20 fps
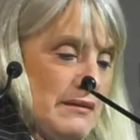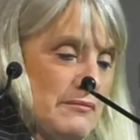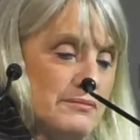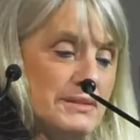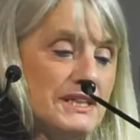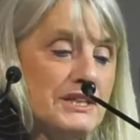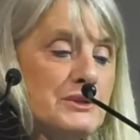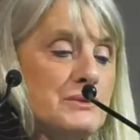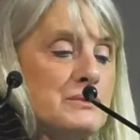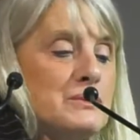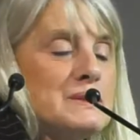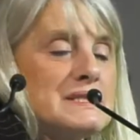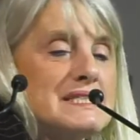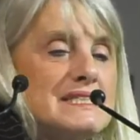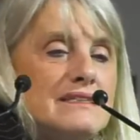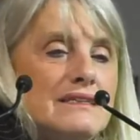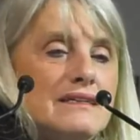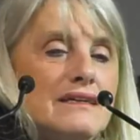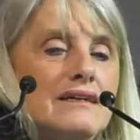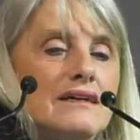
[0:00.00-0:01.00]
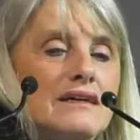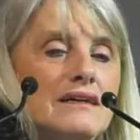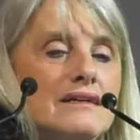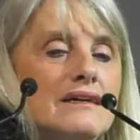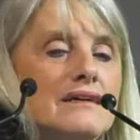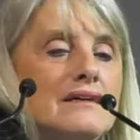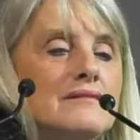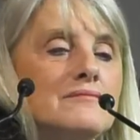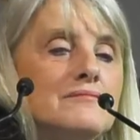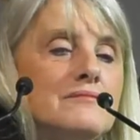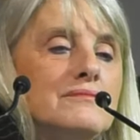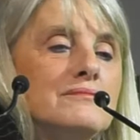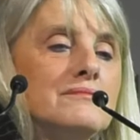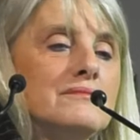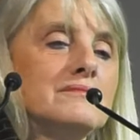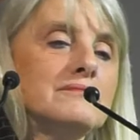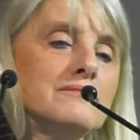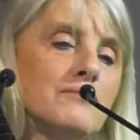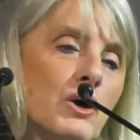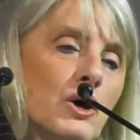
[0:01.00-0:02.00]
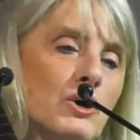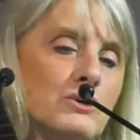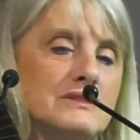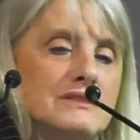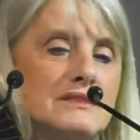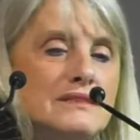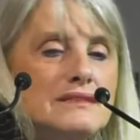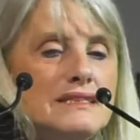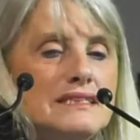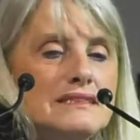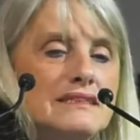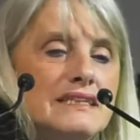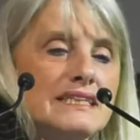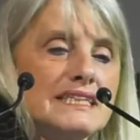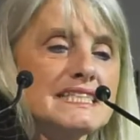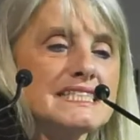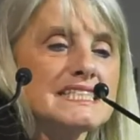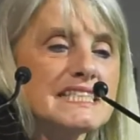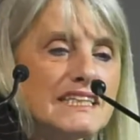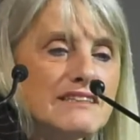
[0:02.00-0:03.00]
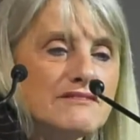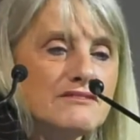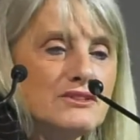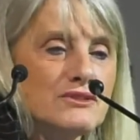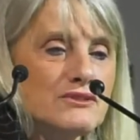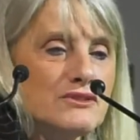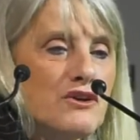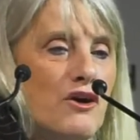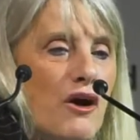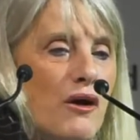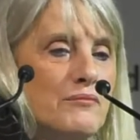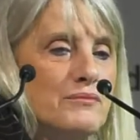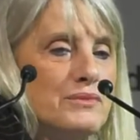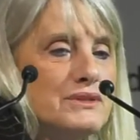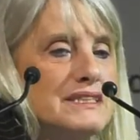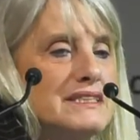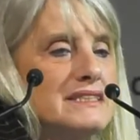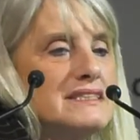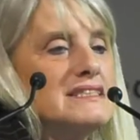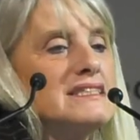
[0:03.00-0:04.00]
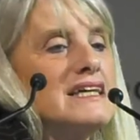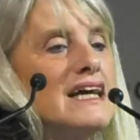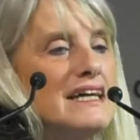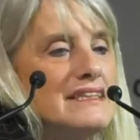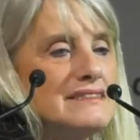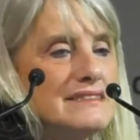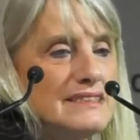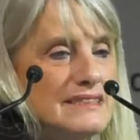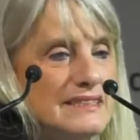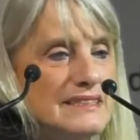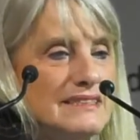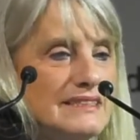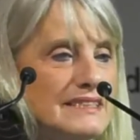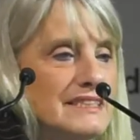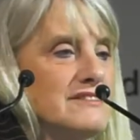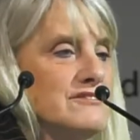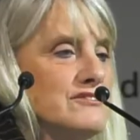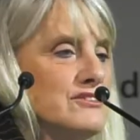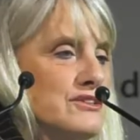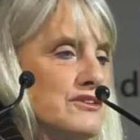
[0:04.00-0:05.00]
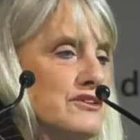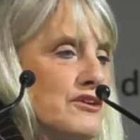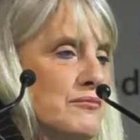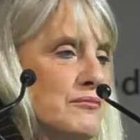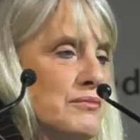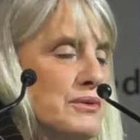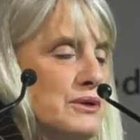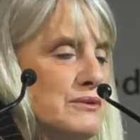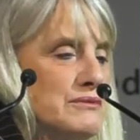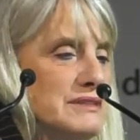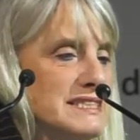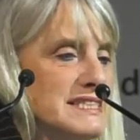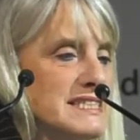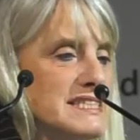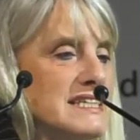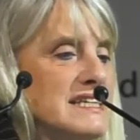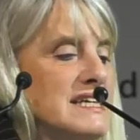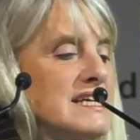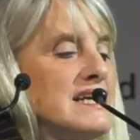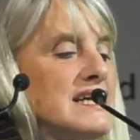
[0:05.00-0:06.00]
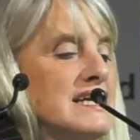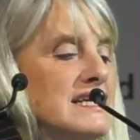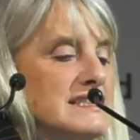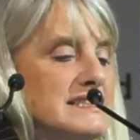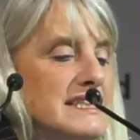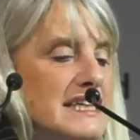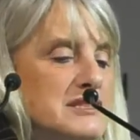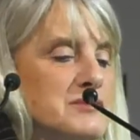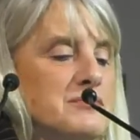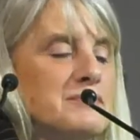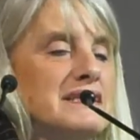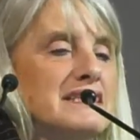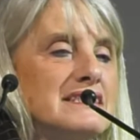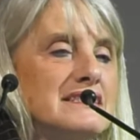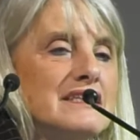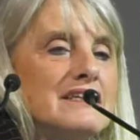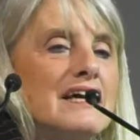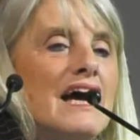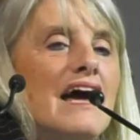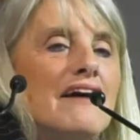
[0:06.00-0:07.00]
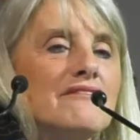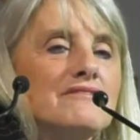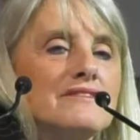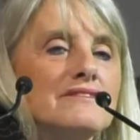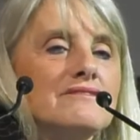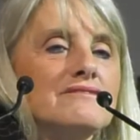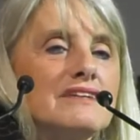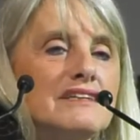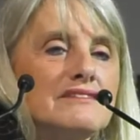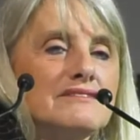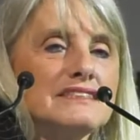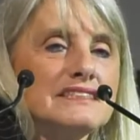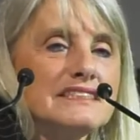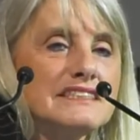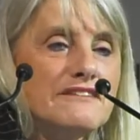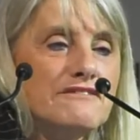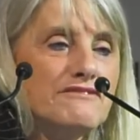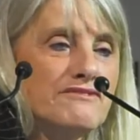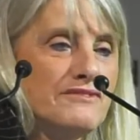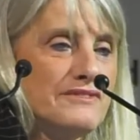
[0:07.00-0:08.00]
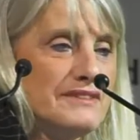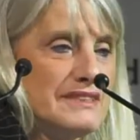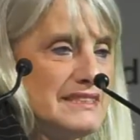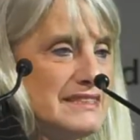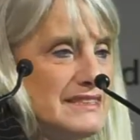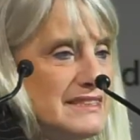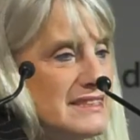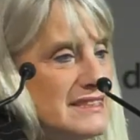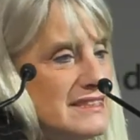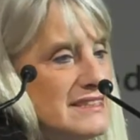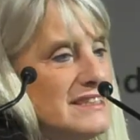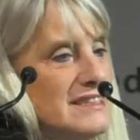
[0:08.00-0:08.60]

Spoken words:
be used both in the exterior components and the interior components. That means they have very different